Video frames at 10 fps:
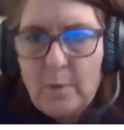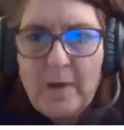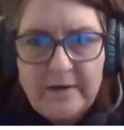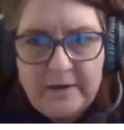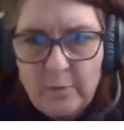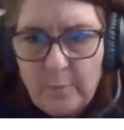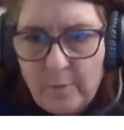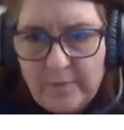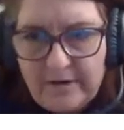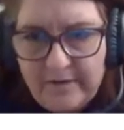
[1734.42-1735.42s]
pulmonic or
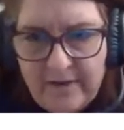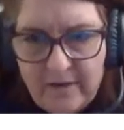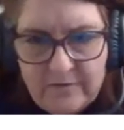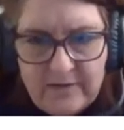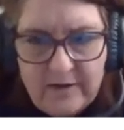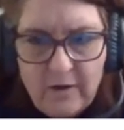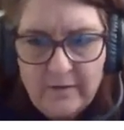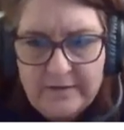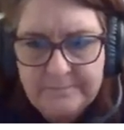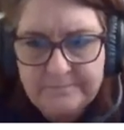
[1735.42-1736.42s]
pulmonary valve, as they
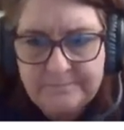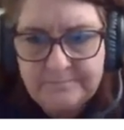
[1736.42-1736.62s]
call it.